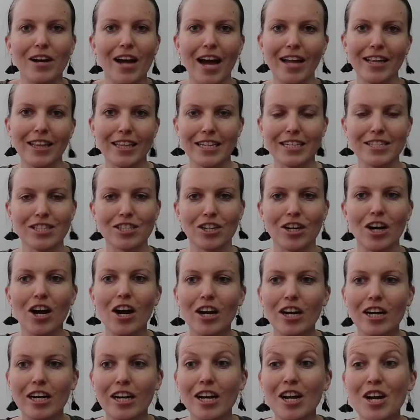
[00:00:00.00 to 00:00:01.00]
God leads your
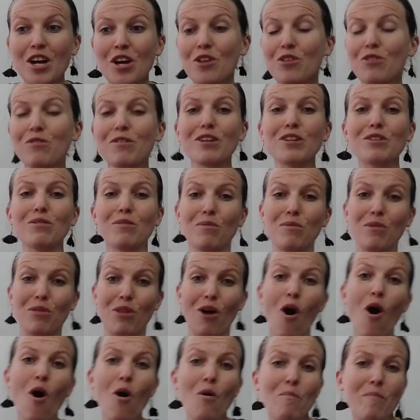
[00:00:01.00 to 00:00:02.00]
heart. You can do it with
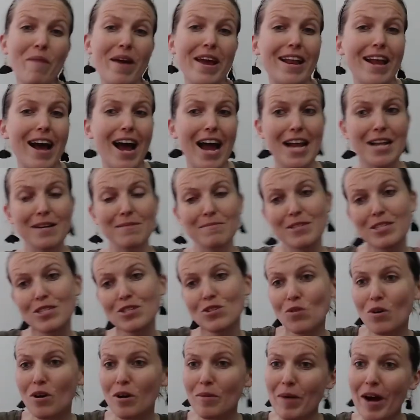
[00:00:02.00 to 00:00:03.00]
homemade items,
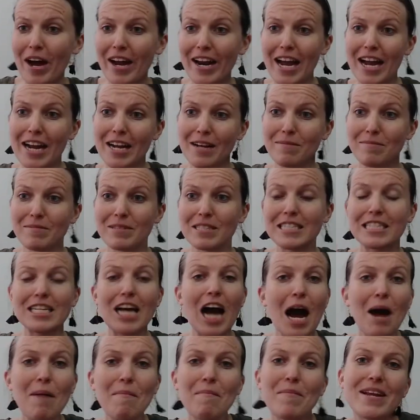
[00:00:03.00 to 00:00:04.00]
store-bought items,
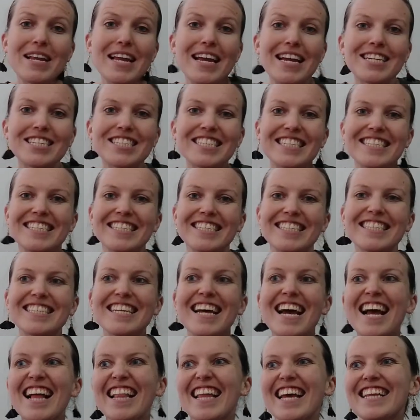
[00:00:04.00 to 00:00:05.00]
combinations.
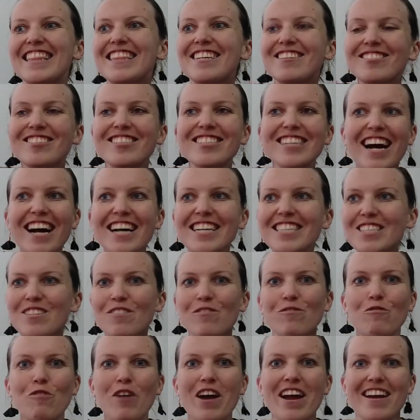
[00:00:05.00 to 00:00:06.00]
Like, there's tons
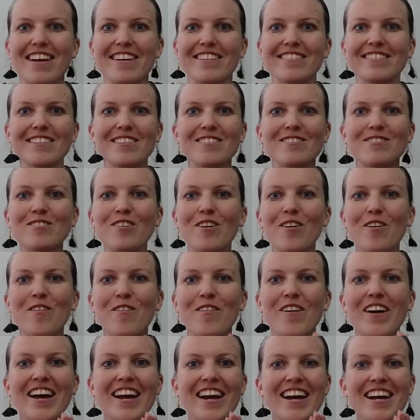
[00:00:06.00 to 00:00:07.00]
of ways.
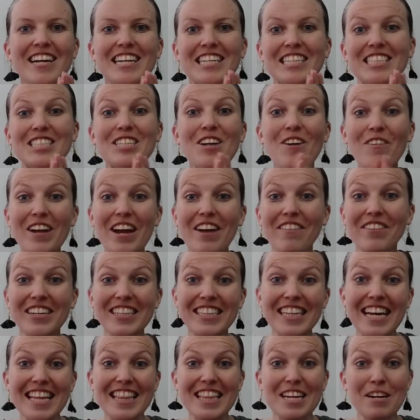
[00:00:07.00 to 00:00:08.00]
So don't ever
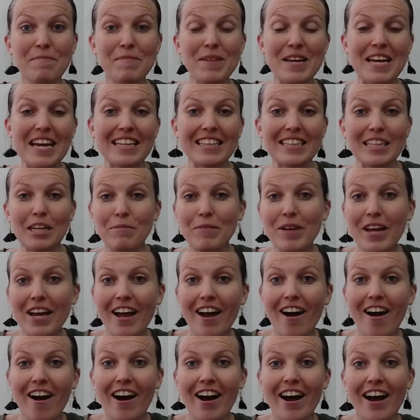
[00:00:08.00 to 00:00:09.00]
let there be a limit
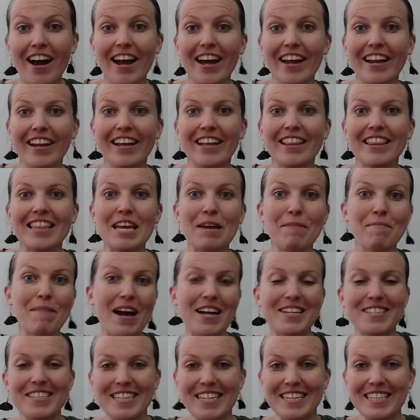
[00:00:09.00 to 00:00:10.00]
on the
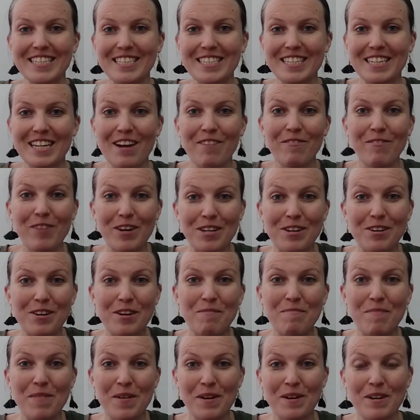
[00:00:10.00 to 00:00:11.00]
imagination of what you can
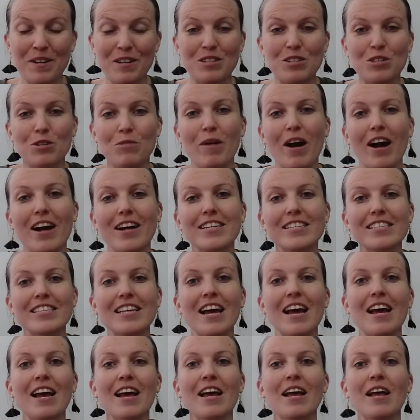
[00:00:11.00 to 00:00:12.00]
put in a shoebox.
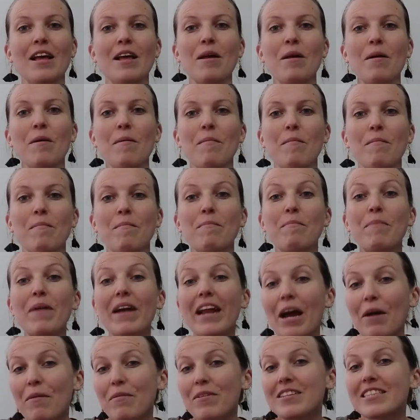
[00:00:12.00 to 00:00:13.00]
But
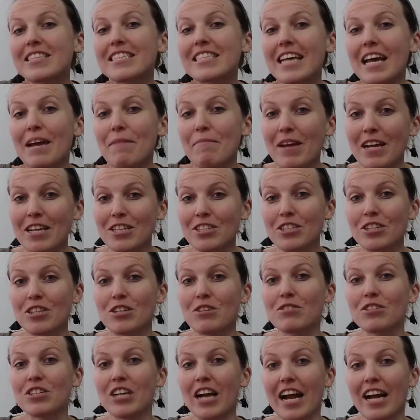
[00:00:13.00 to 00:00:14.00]
I would say make sure
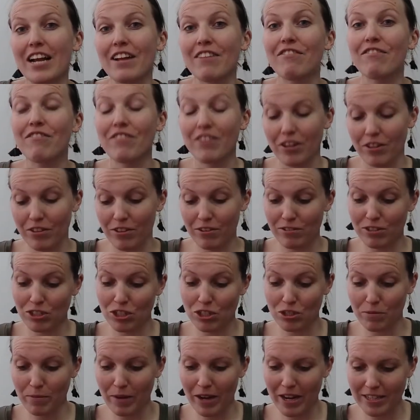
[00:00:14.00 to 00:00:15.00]
you try to fill those
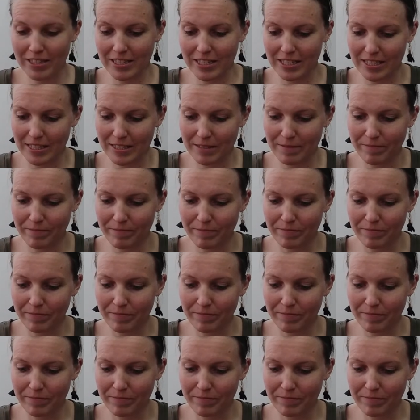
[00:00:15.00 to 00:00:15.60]
shoeboxes.